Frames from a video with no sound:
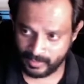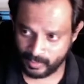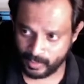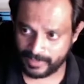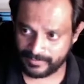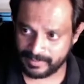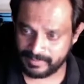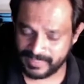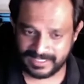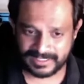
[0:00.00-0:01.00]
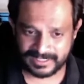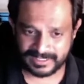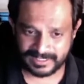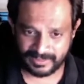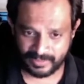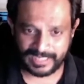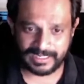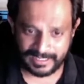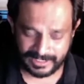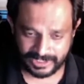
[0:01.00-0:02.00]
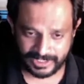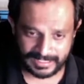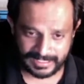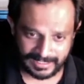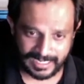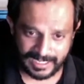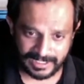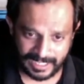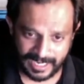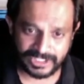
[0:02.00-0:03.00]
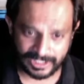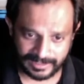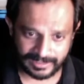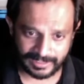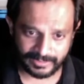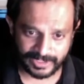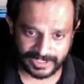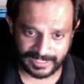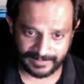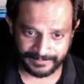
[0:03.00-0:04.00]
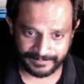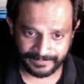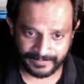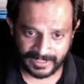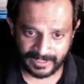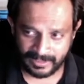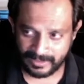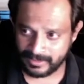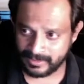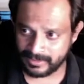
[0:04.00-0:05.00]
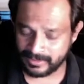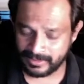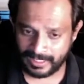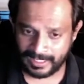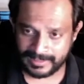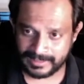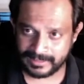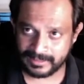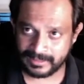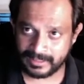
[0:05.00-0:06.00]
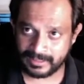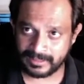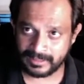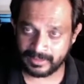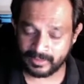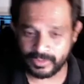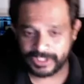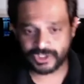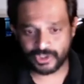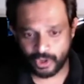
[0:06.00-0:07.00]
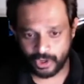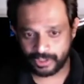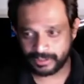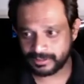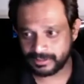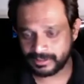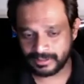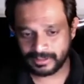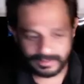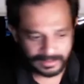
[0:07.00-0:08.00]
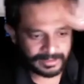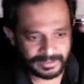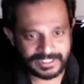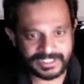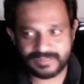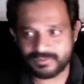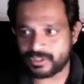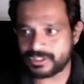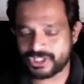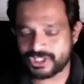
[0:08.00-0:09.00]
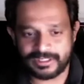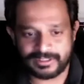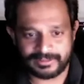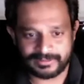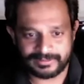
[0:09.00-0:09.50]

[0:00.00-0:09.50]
one of the biggest red light district in Asia, I would say. And we saw these small children